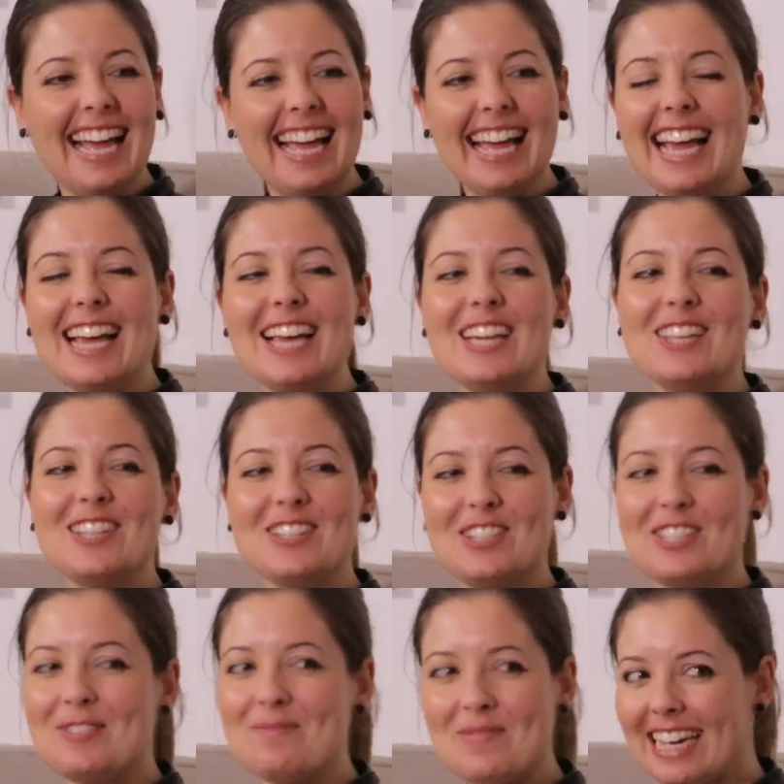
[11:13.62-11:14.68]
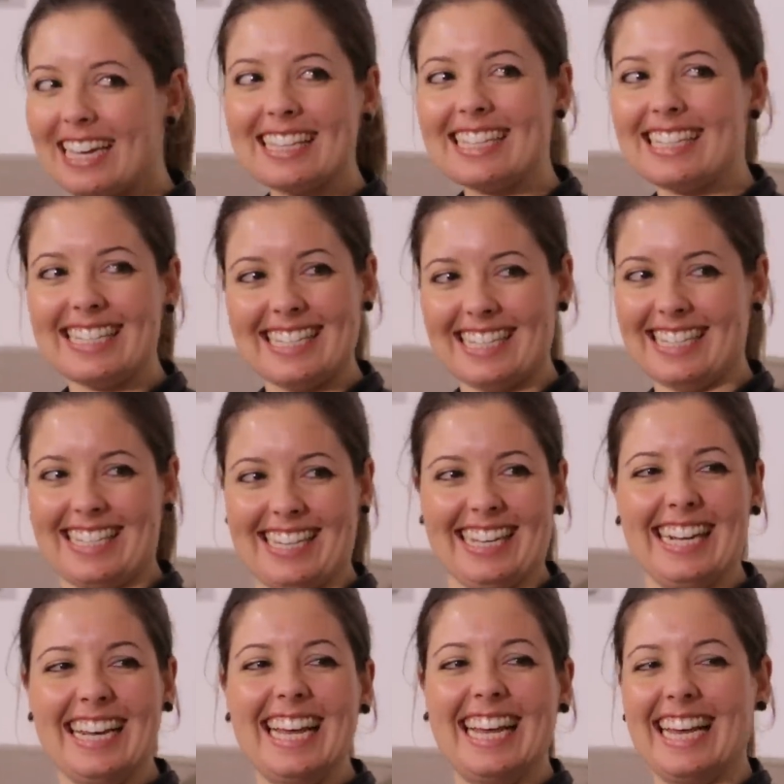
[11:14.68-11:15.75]
it, do it or don't. You just uh, make the decision. I want to
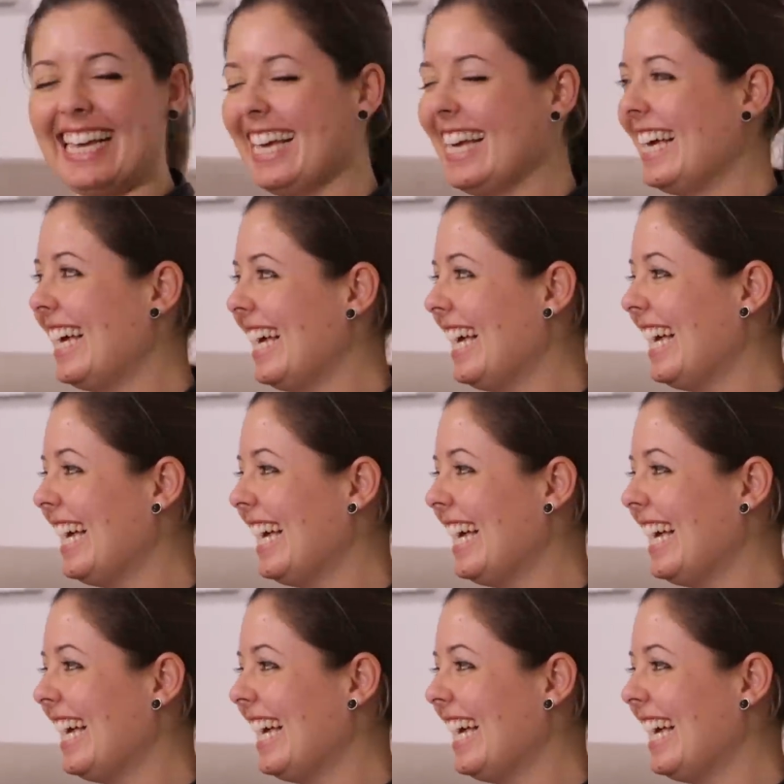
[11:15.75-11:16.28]
explain why, and it